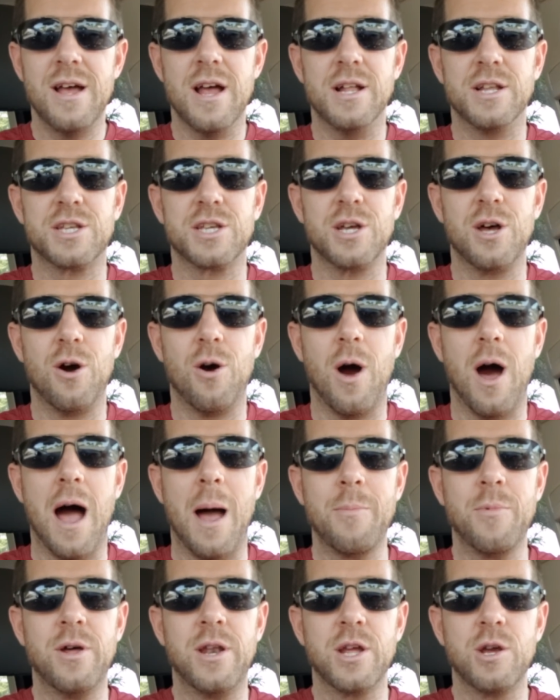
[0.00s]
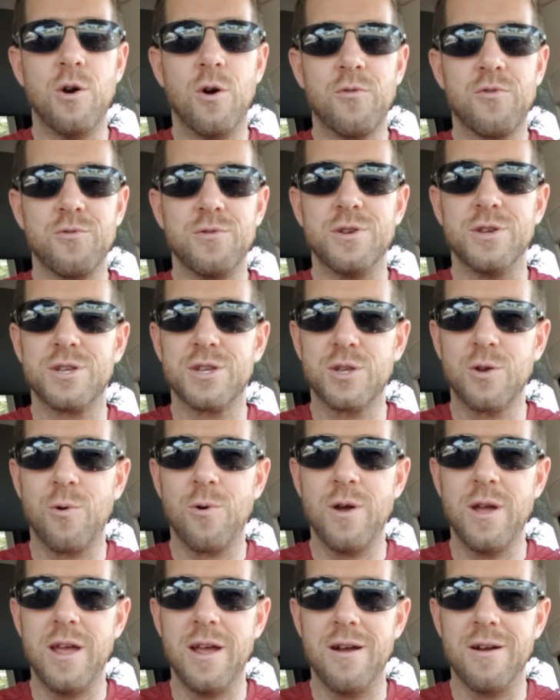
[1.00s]
And so I'm going to go through his
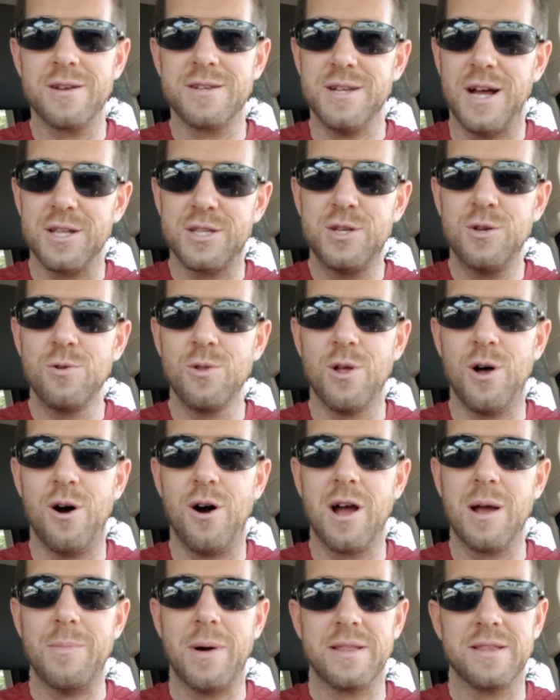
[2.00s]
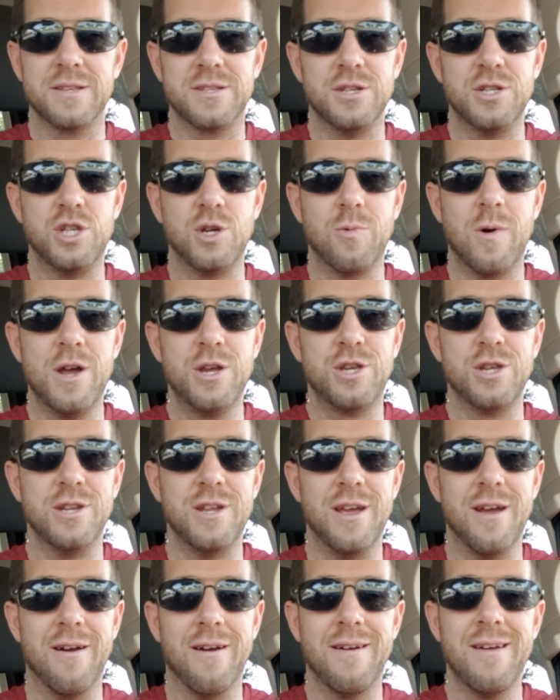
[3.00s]
story here. It's not too long about the situation
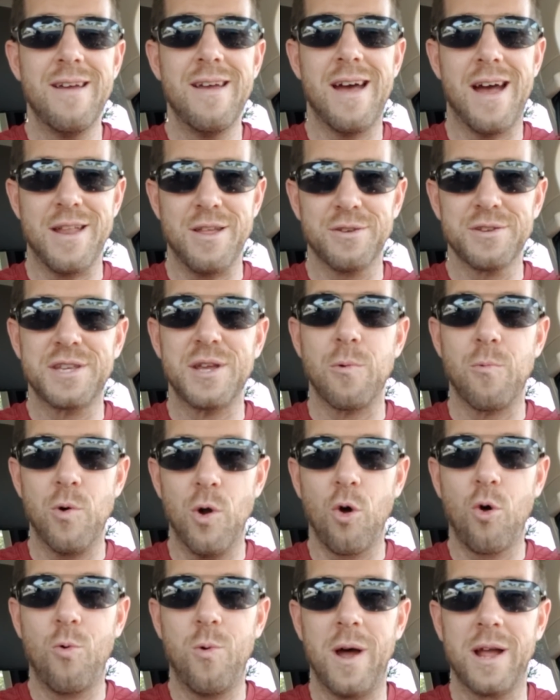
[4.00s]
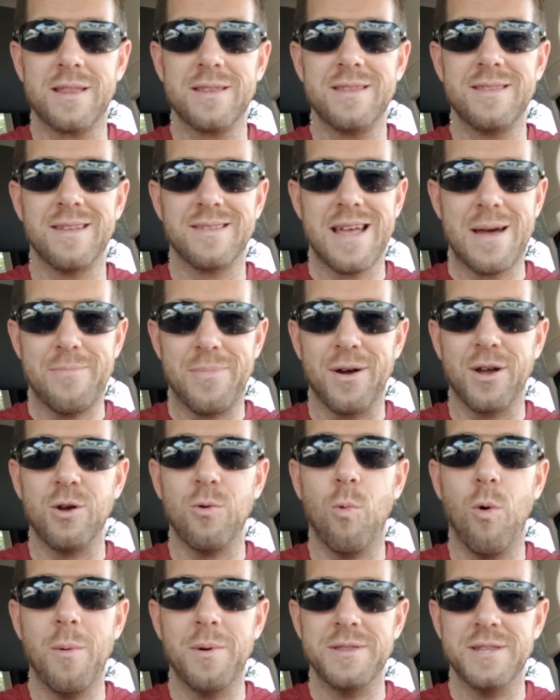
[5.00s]
here, and you'll see real quick the type of
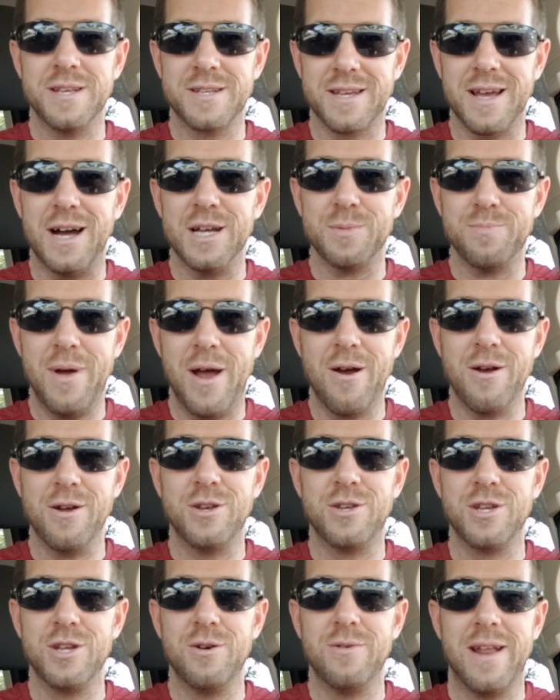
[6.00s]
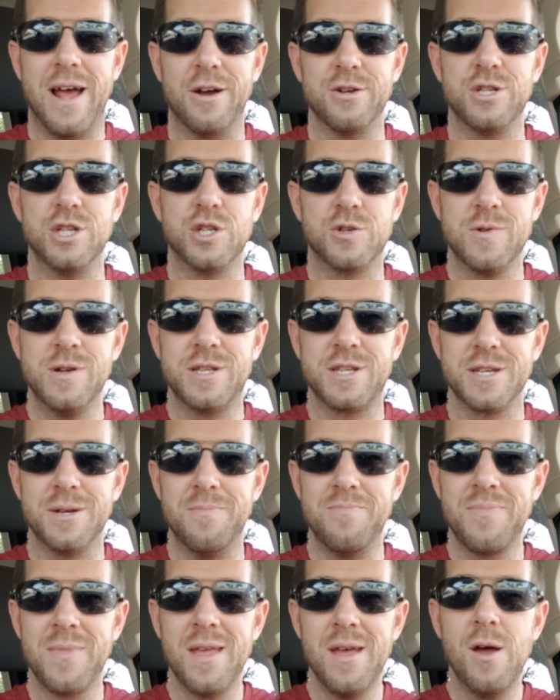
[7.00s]
woman this guy's married to and how she treats
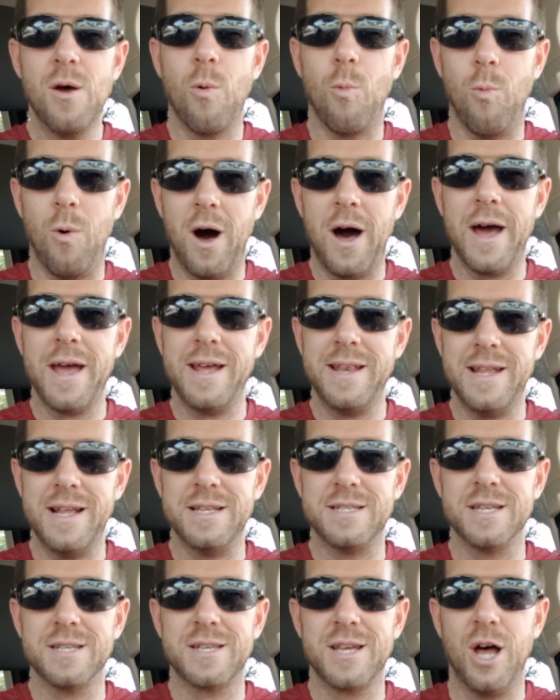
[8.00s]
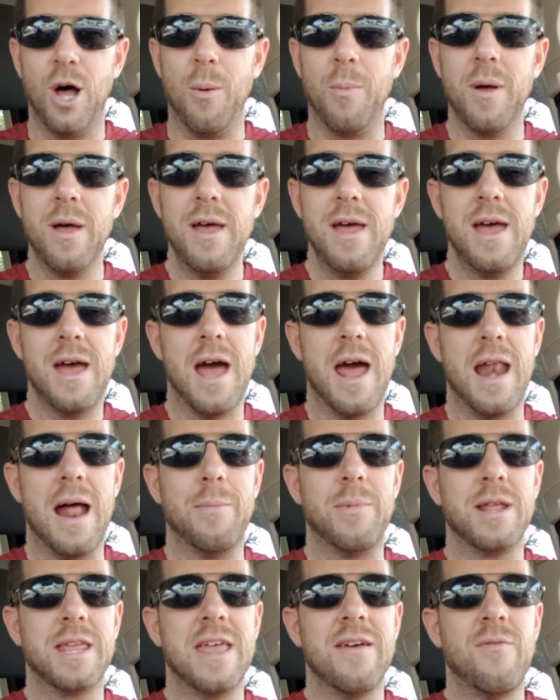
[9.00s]
him, why he needs this help. And I'm
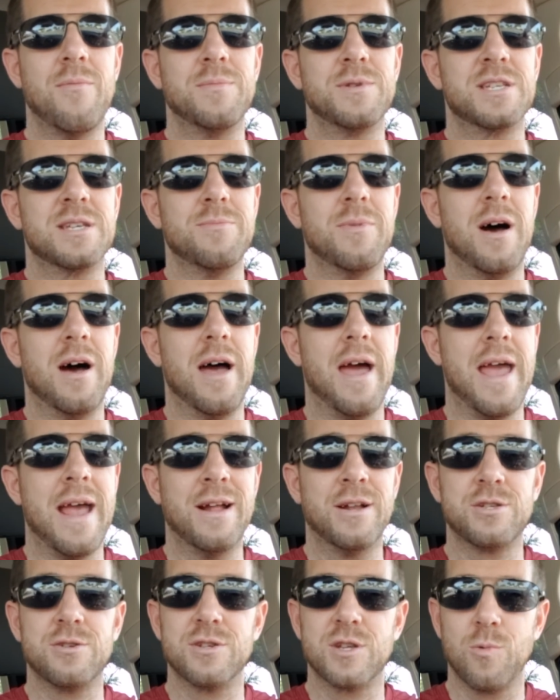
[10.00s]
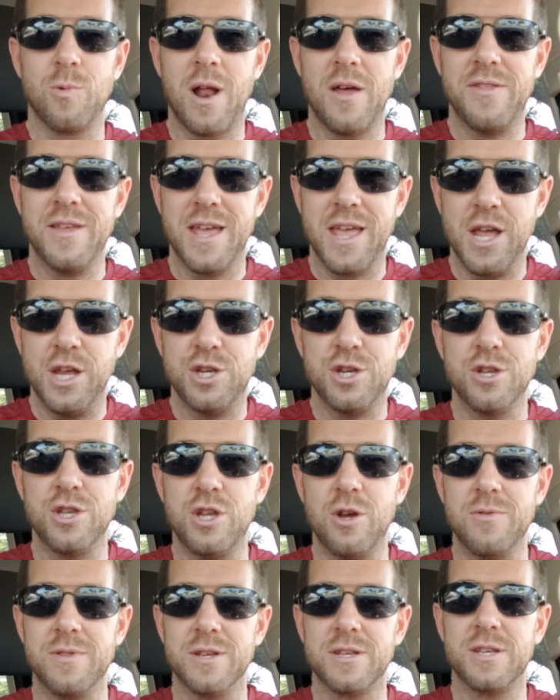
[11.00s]
going to give him some answers to what I think he should
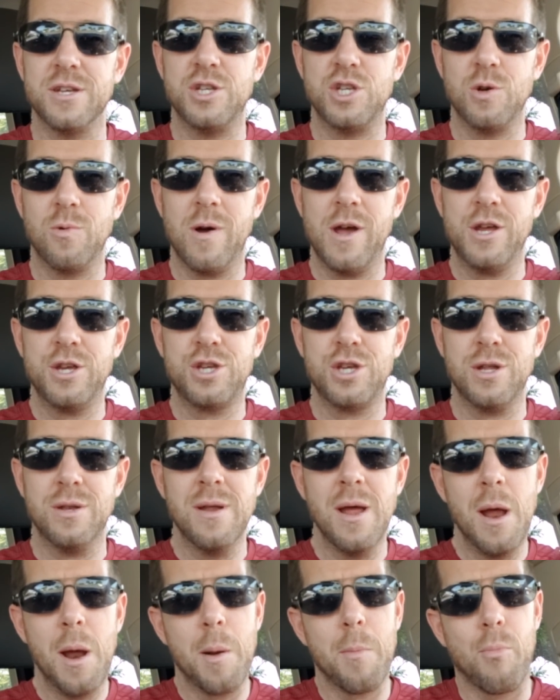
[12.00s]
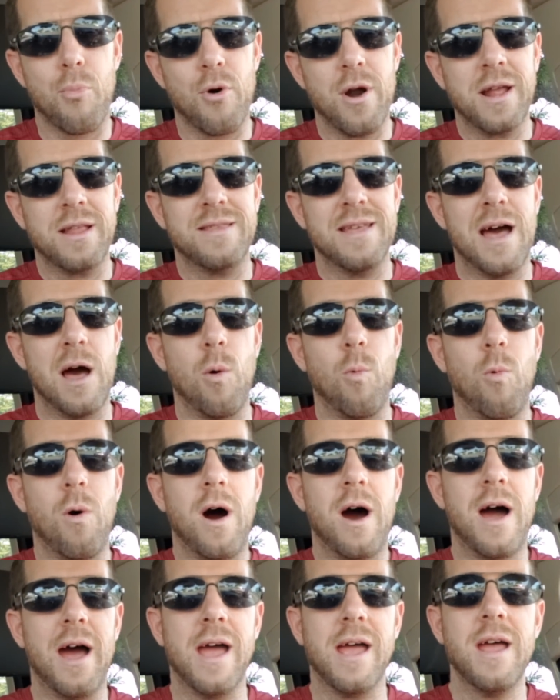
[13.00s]
do in this situation, break down
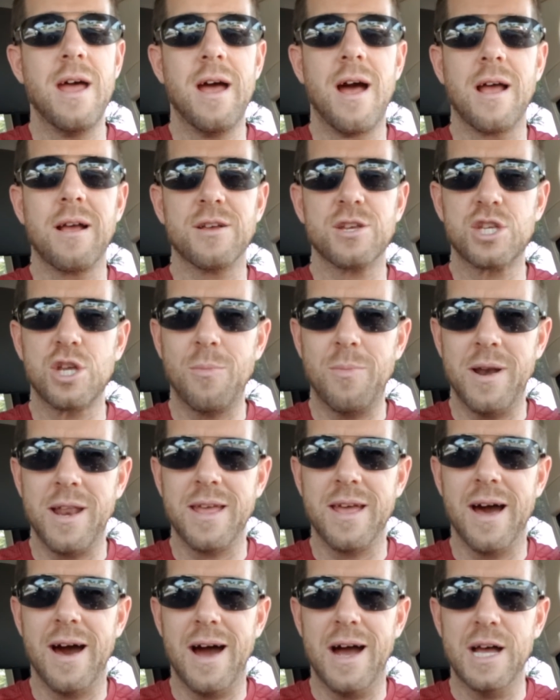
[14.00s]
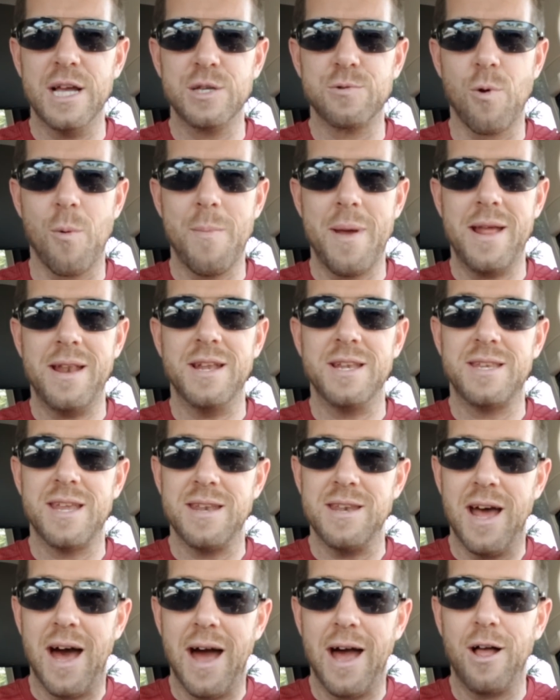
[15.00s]
why so many guys remain in
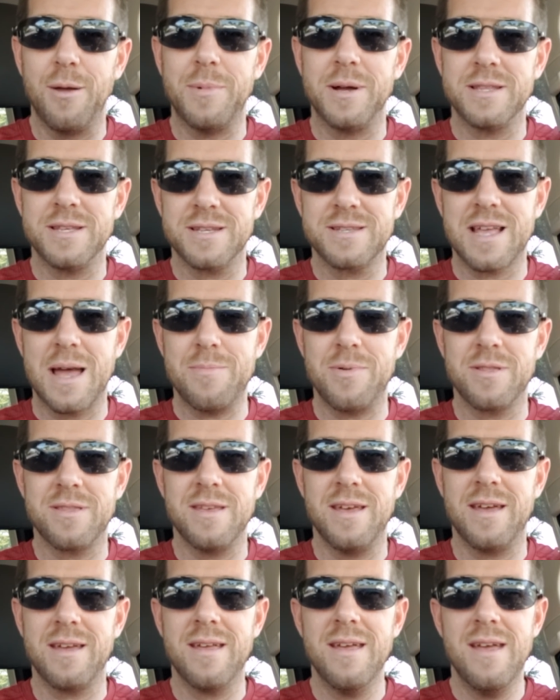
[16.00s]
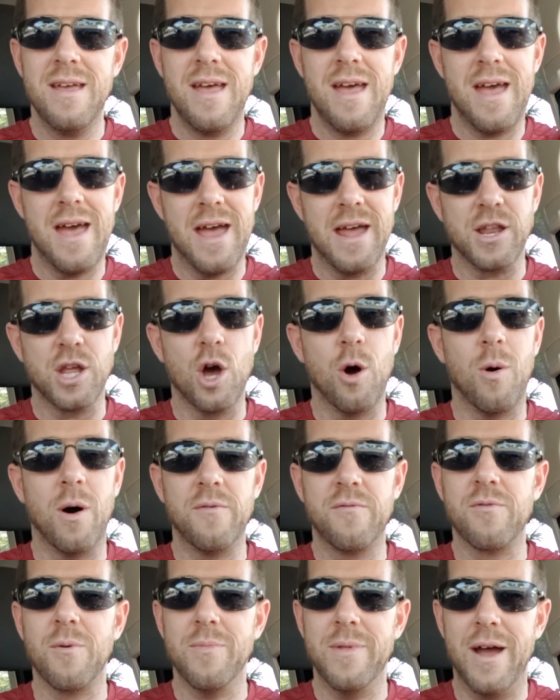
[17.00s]
denial about this type of thing, and go
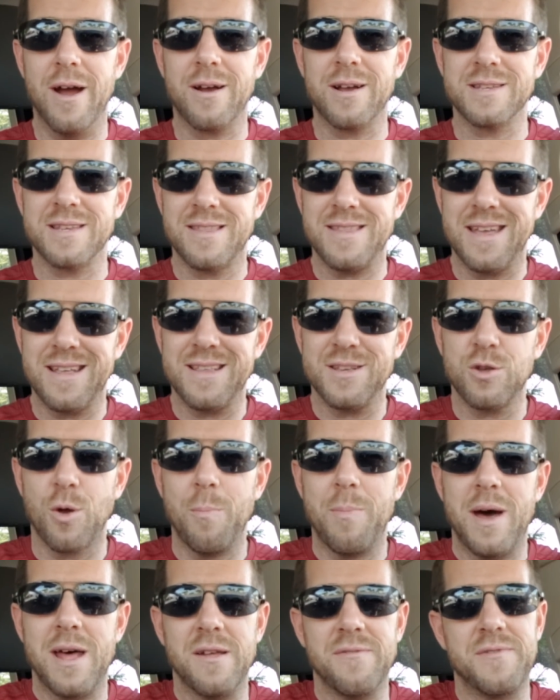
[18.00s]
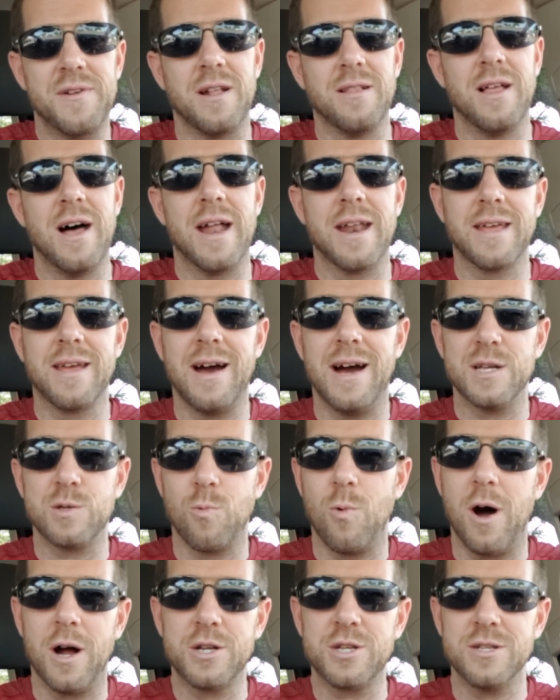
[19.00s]
on from there. Because I think this will benefit a lot of guys
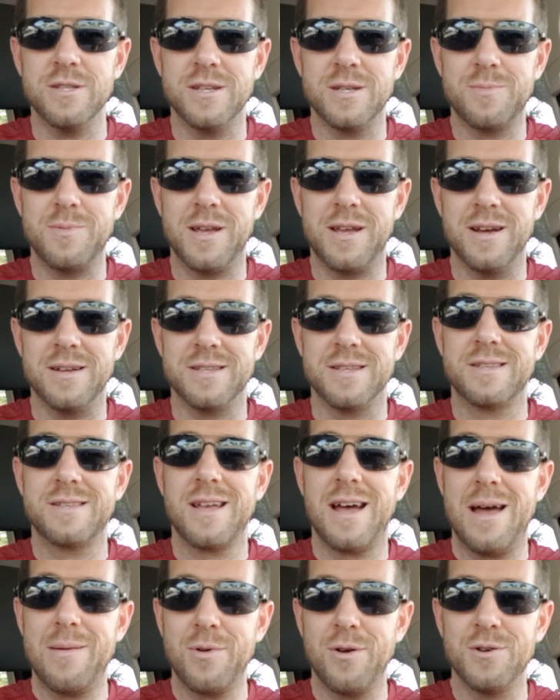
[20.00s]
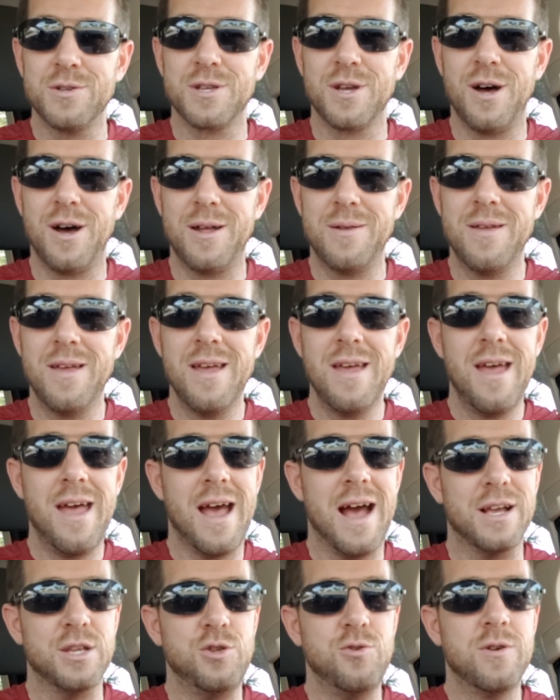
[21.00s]
watching this, because as time goes on,
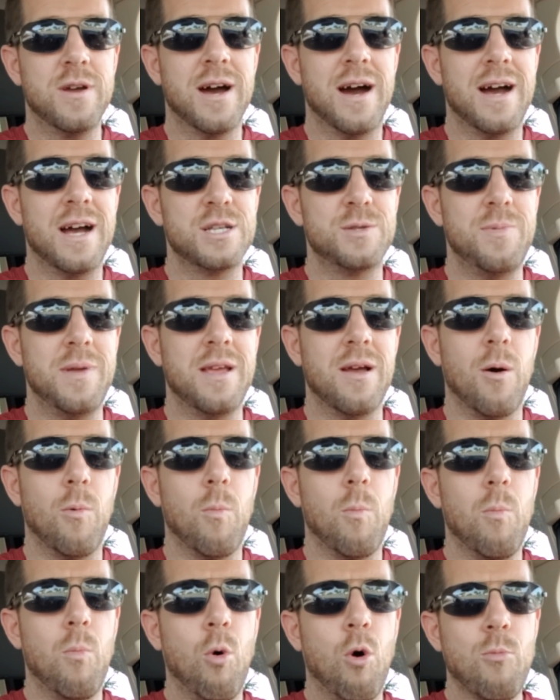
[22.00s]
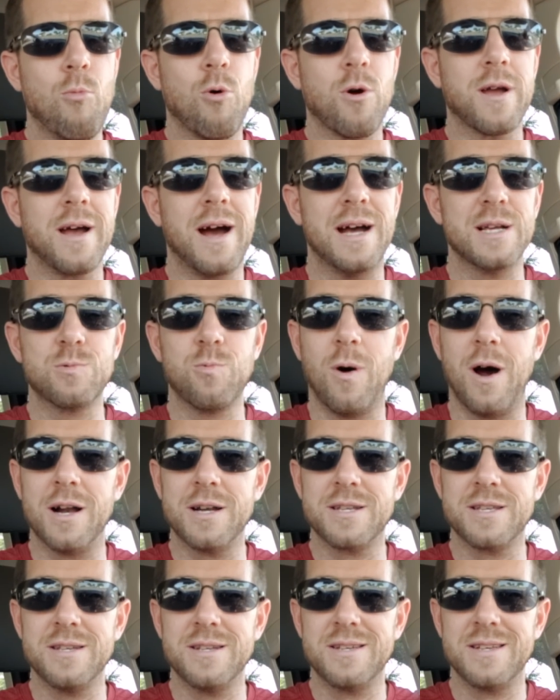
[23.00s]
as you guys, more and more guys
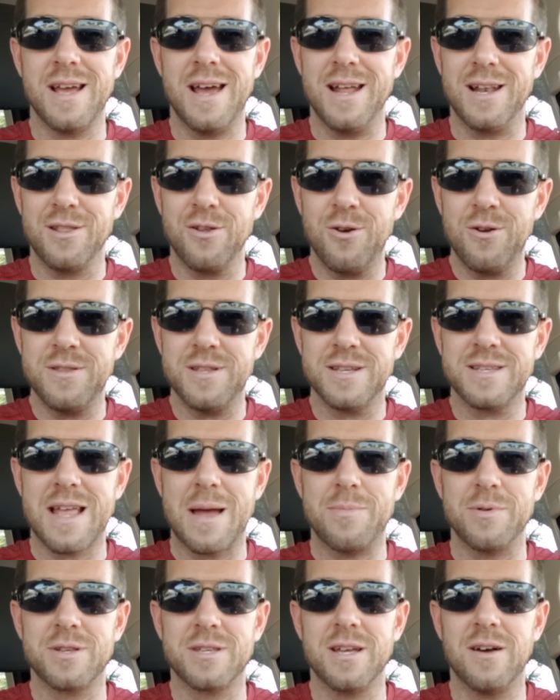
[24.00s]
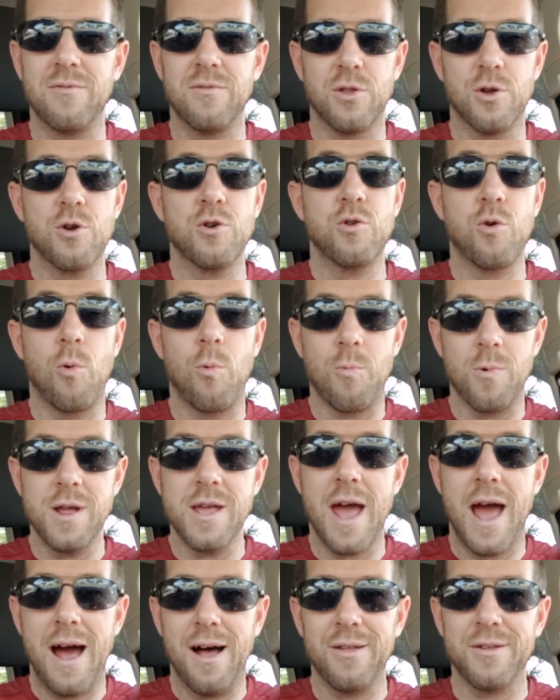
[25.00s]
watch this and learn this type of stuff, learn
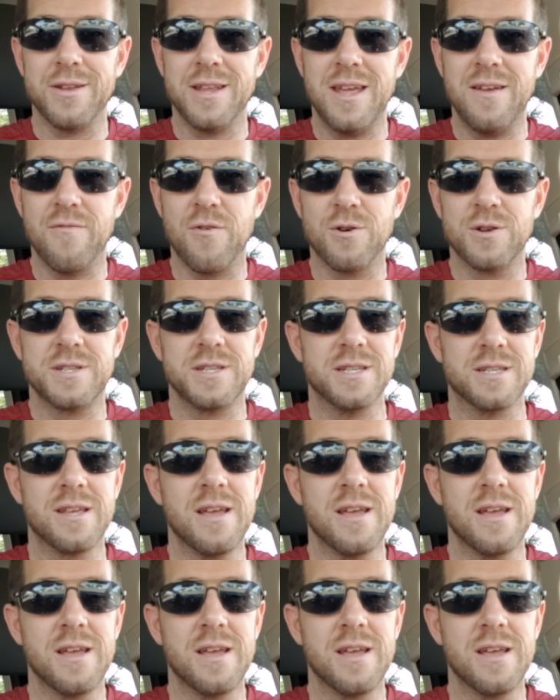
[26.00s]
reality versus